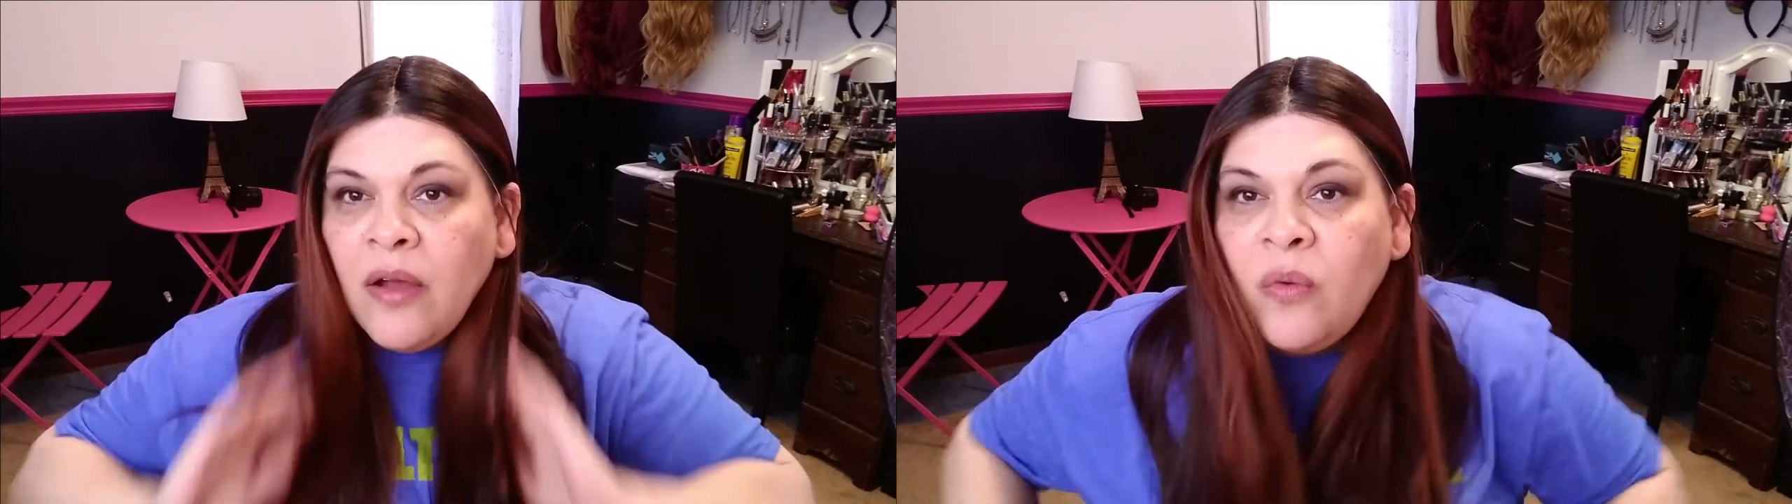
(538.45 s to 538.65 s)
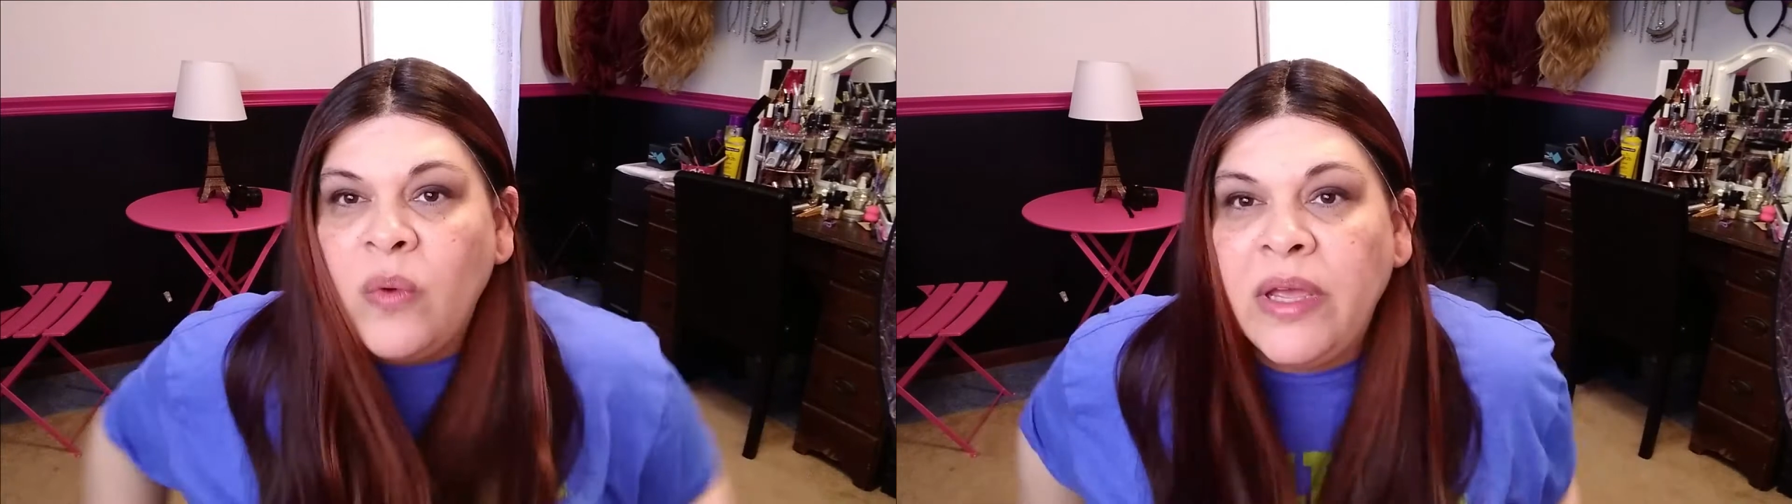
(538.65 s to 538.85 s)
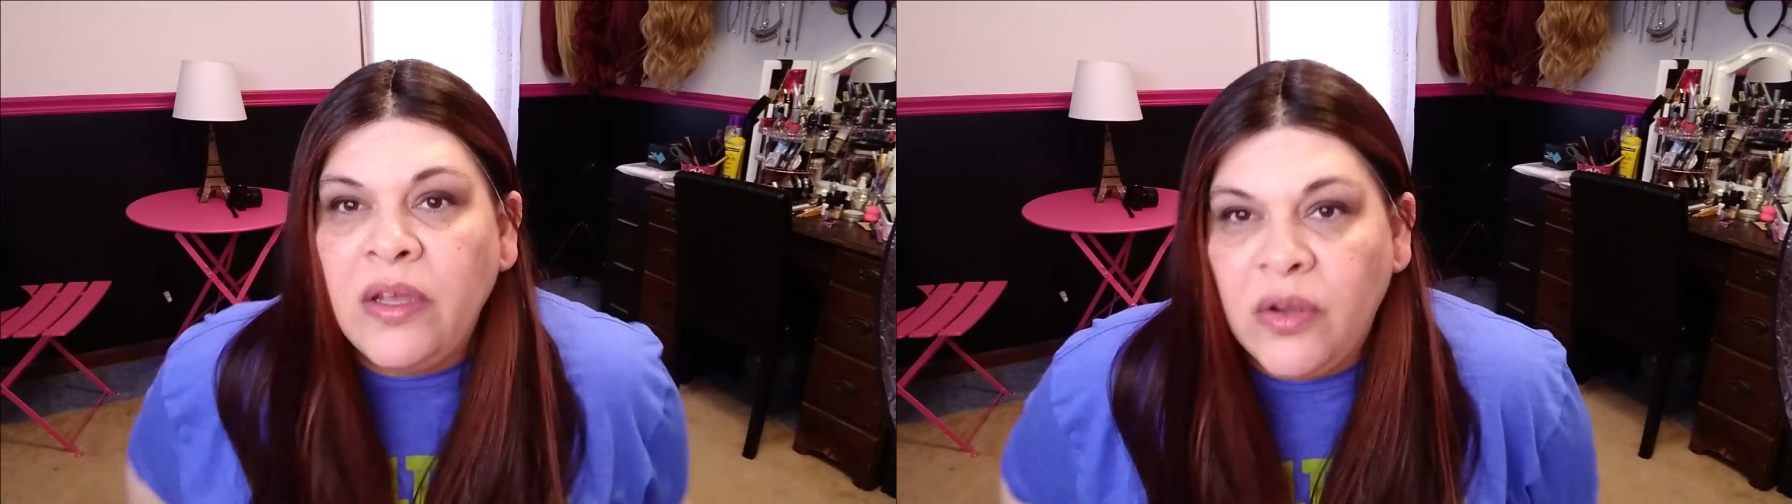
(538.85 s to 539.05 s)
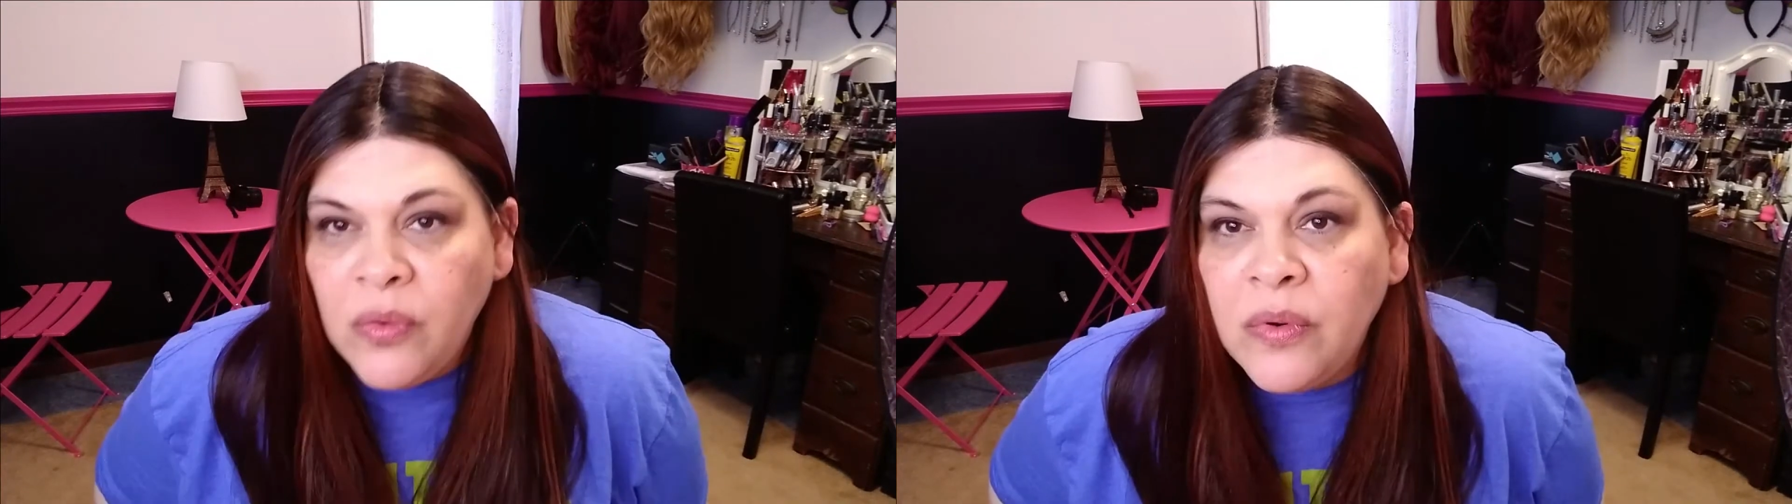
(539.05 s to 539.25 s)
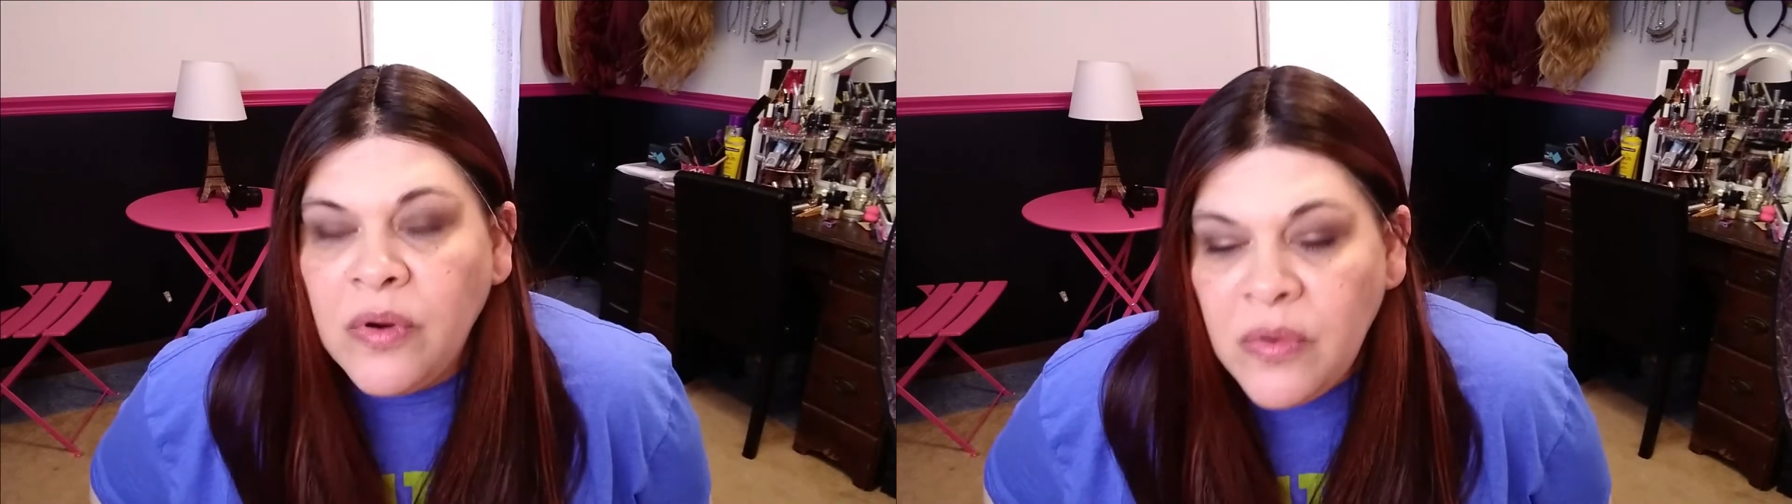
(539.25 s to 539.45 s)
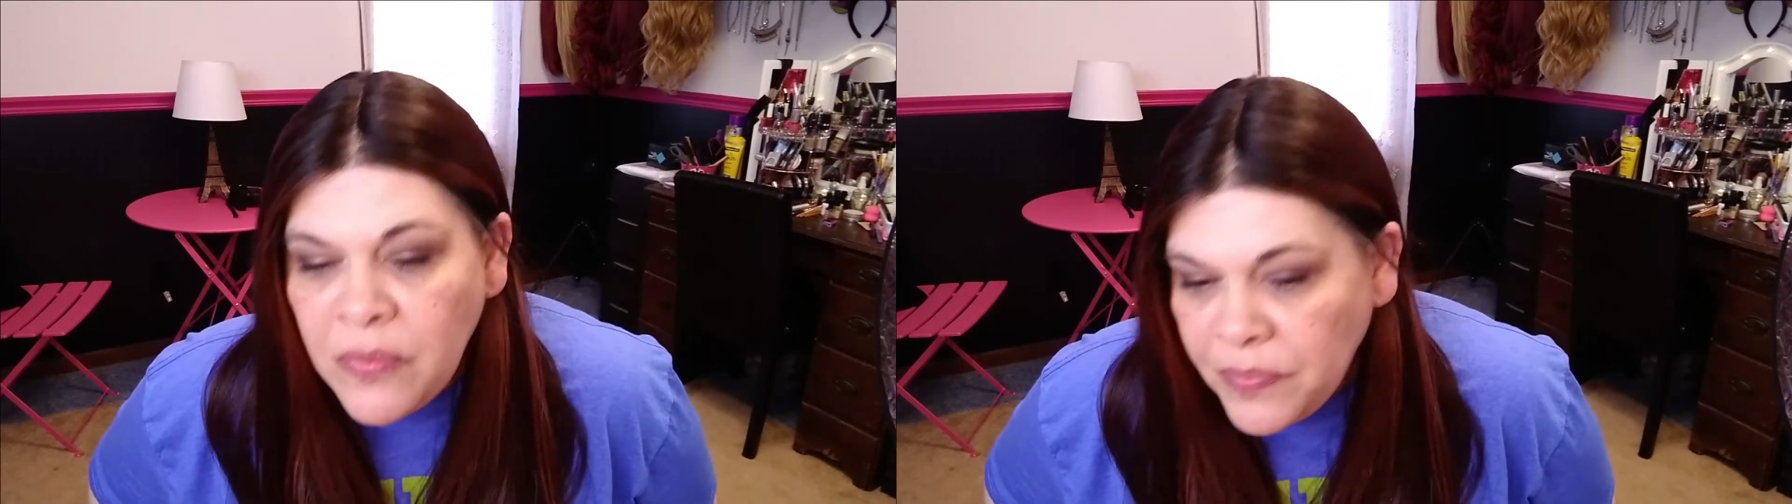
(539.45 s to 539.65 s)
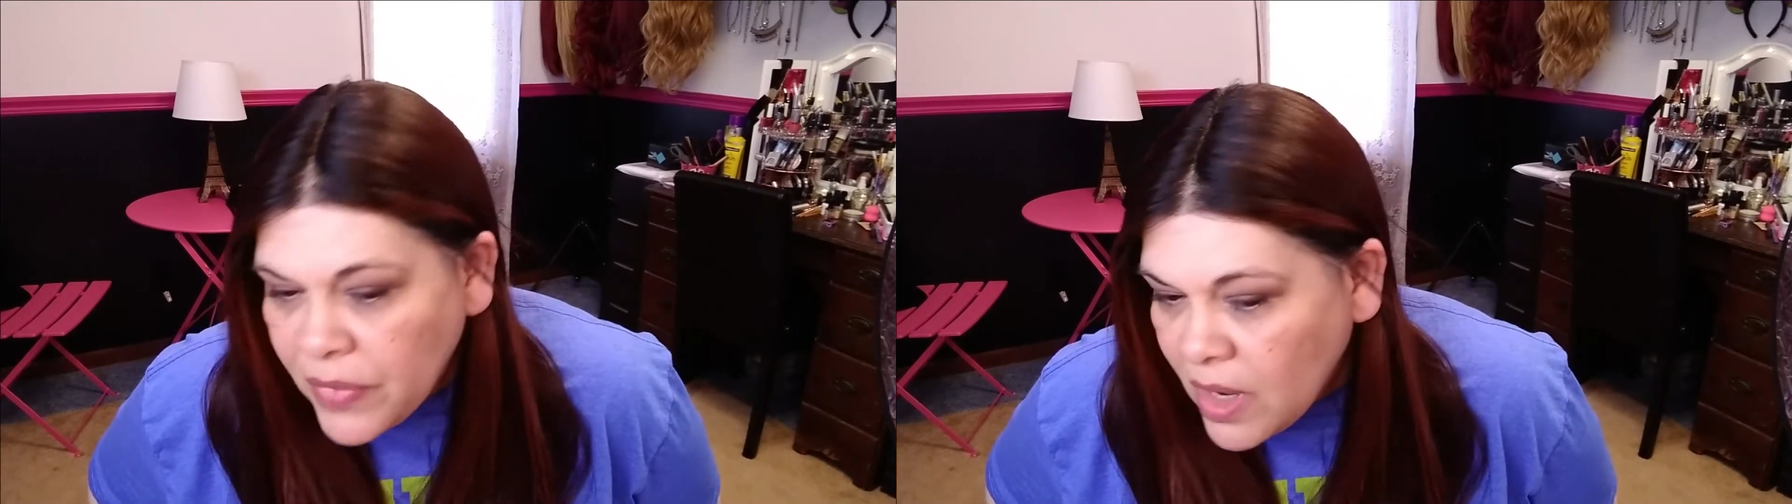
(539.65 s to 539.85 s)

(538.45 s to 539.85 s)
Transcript: a wig guru,